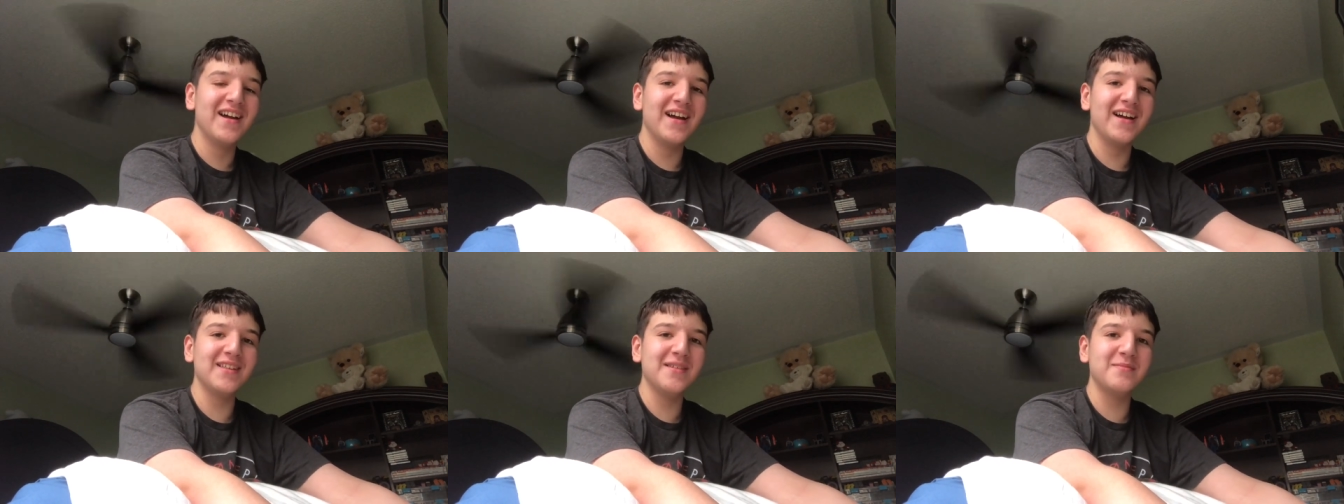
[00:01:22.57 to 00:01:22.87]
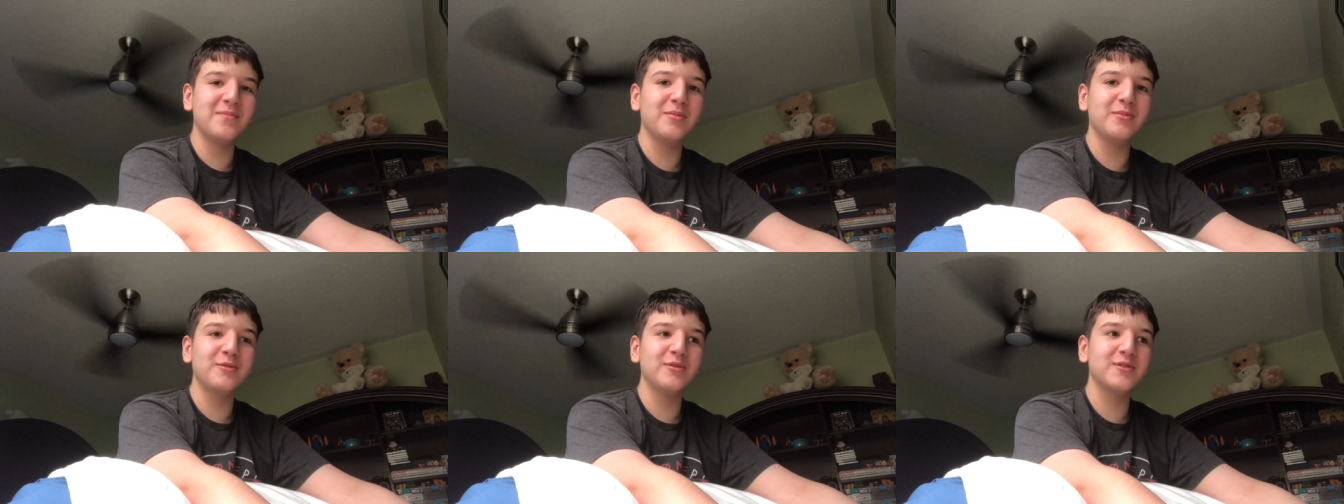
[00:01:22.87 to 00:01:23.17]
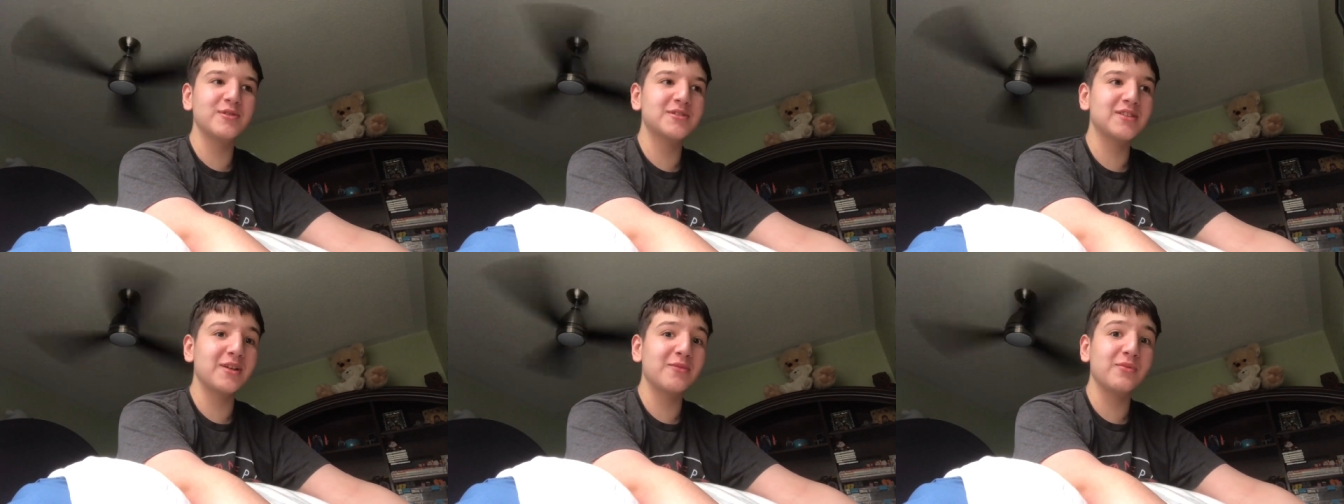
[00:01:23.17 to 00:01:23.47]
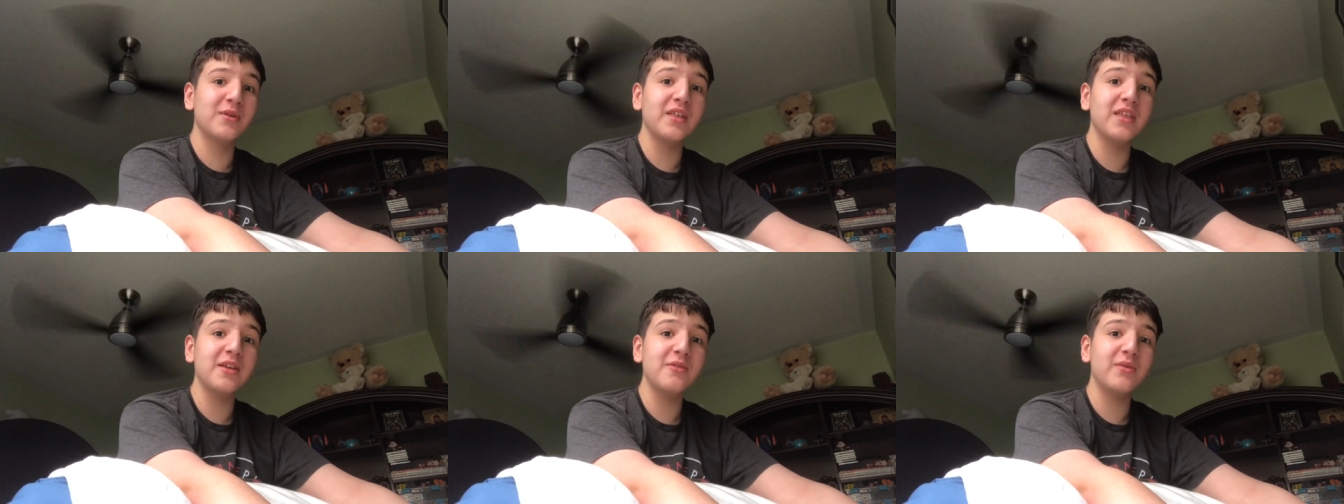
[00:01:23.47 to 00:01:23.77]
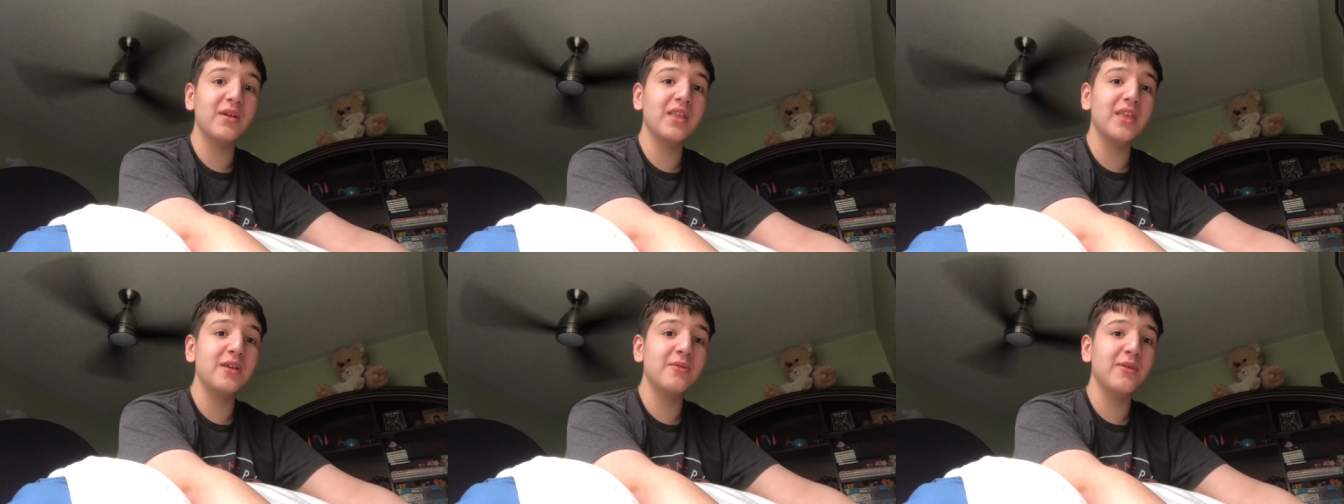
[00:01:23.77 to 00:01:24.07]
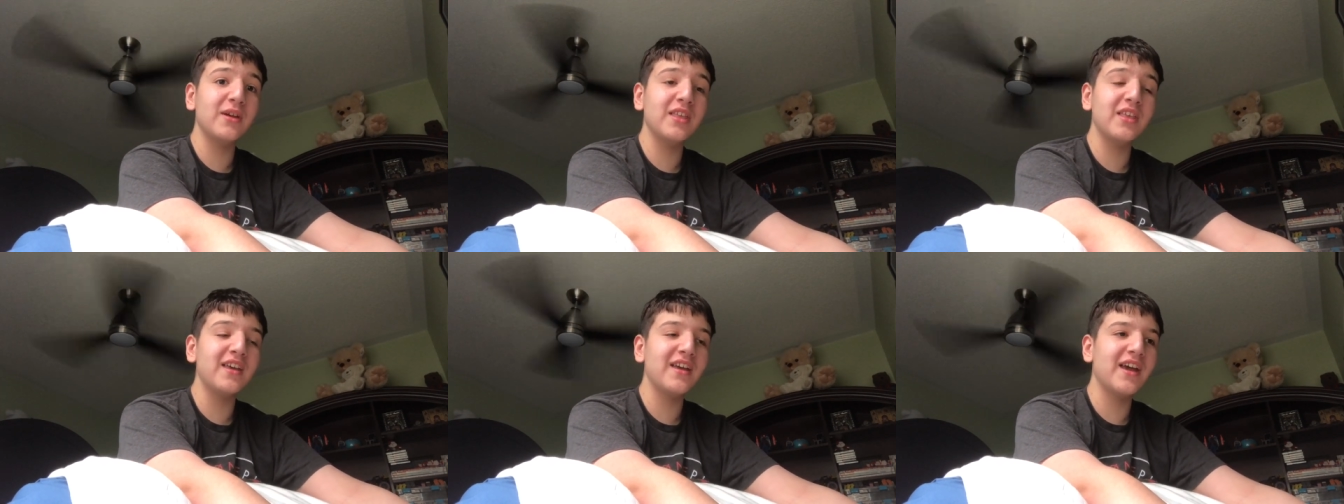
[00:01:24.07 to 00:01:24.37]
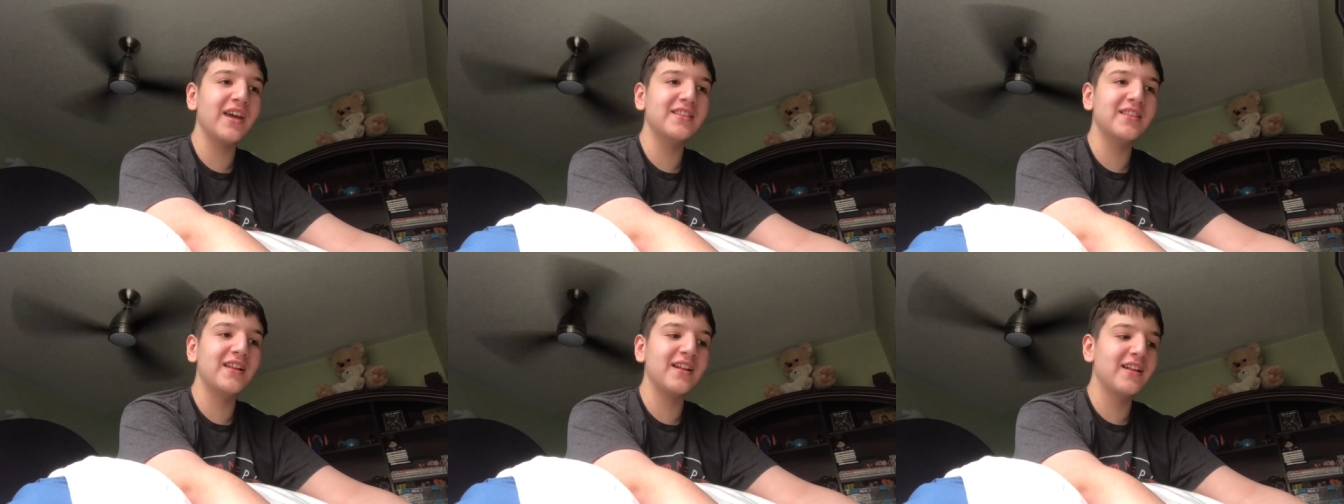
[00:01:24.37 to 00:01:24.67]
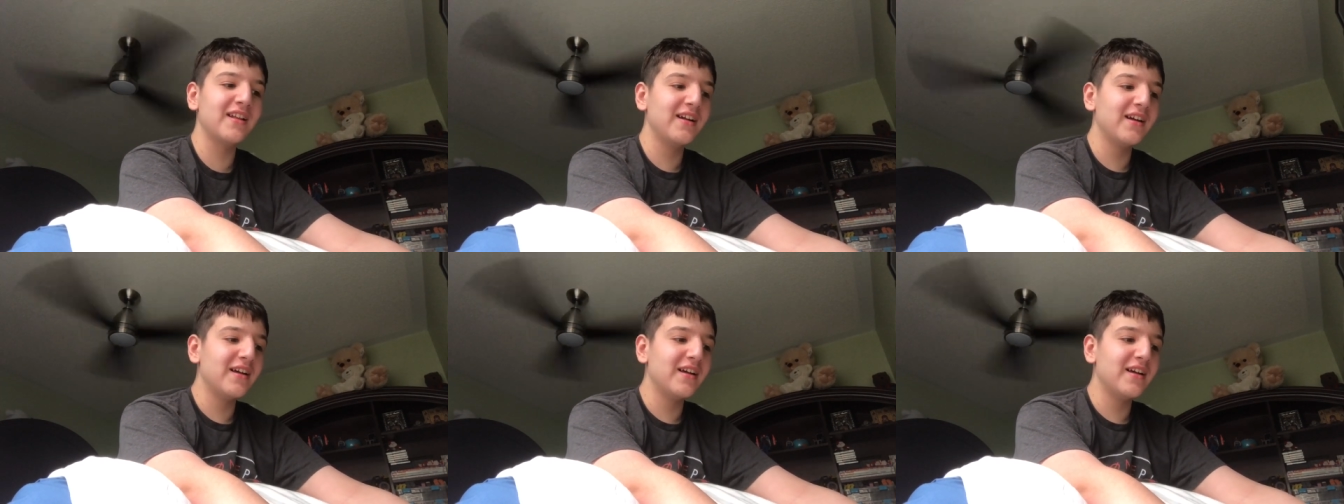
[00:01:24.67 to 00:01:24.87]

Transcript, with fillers: and then people were just like, really, really, really, and then,